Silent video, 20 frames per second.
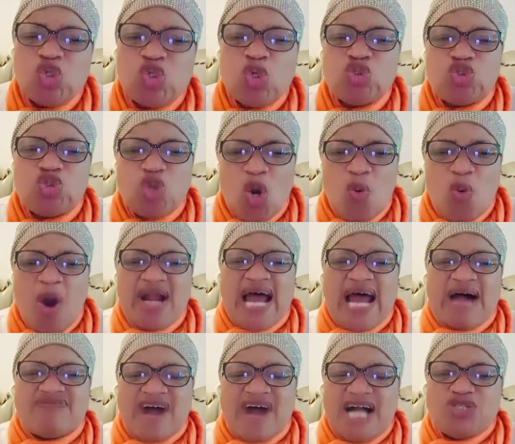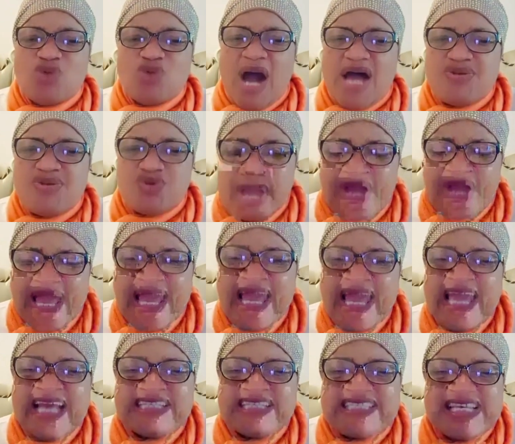to do whatever you are doing.
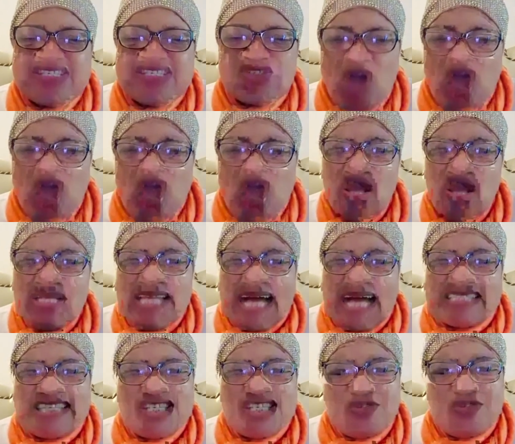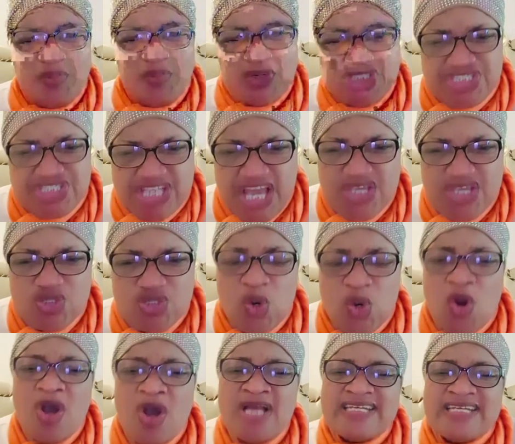It is God that is pushing
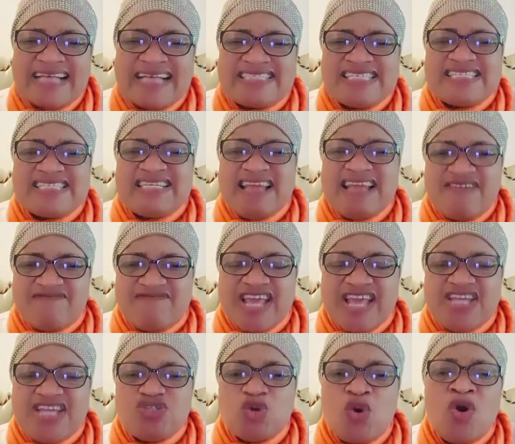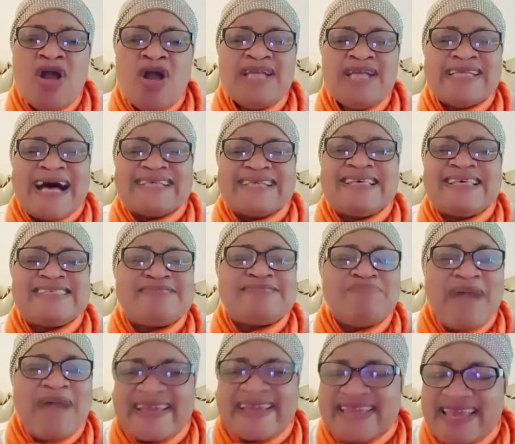you, that is lifting you, that is
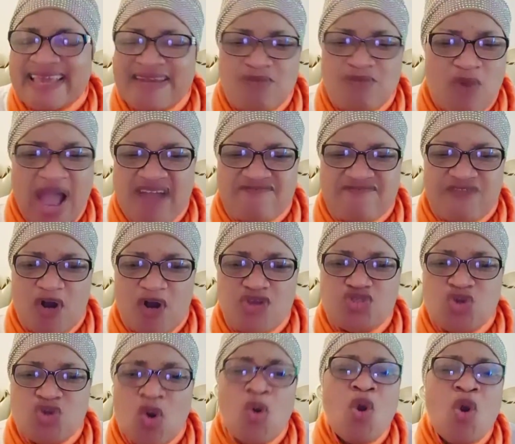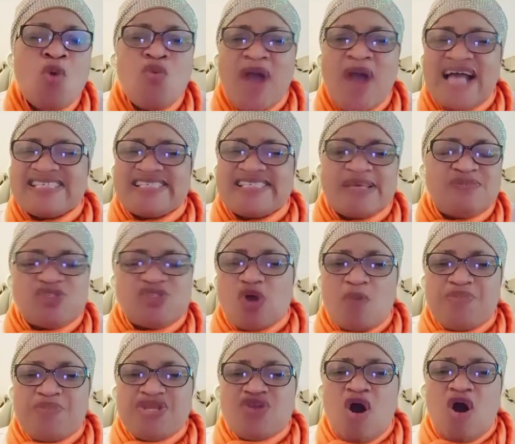making way for you where seems
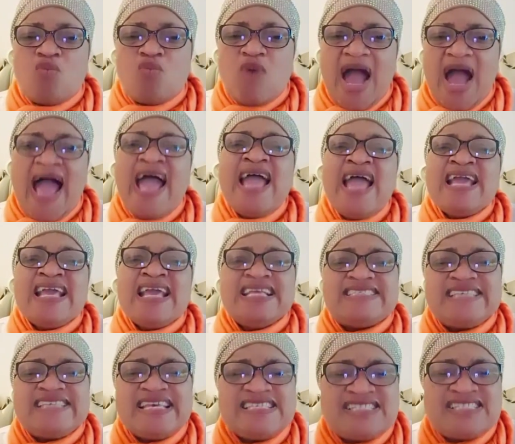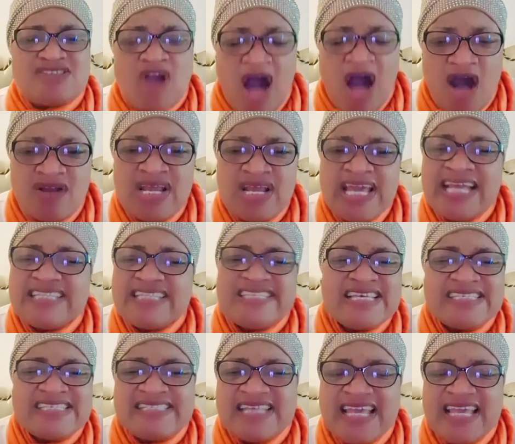to be no way. It is God. It
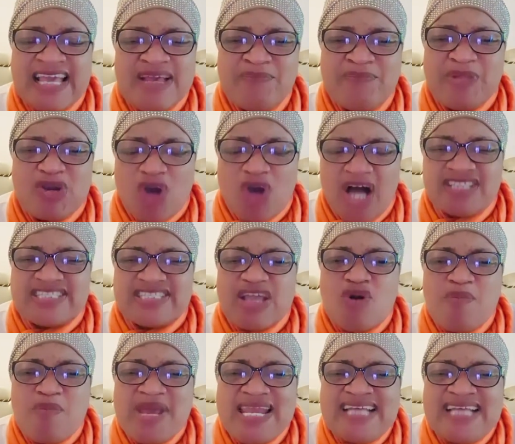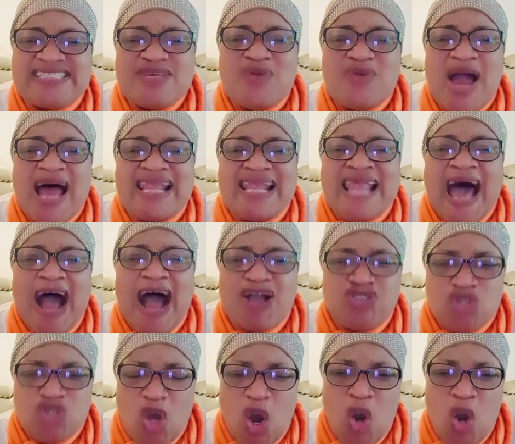is because the humility will allow
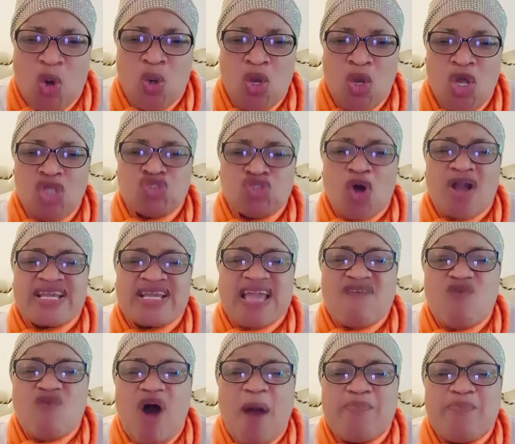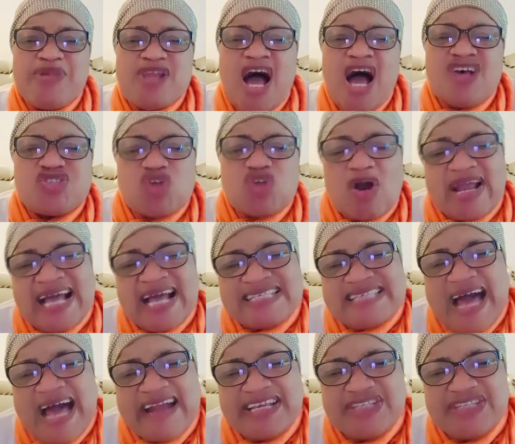you to give what belongs to
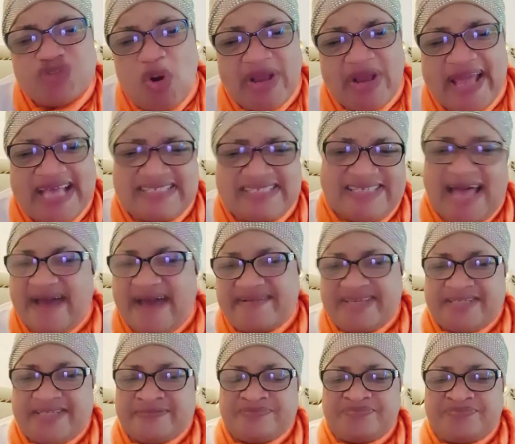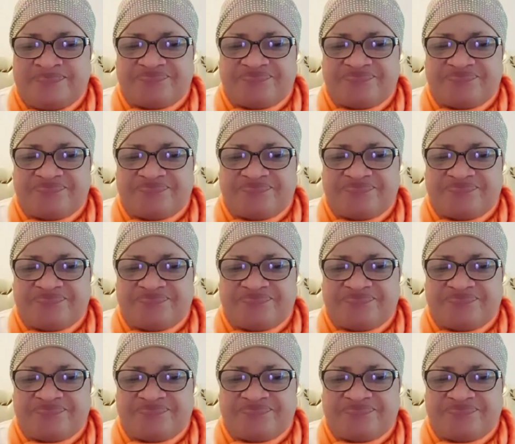Kesari to Kesari.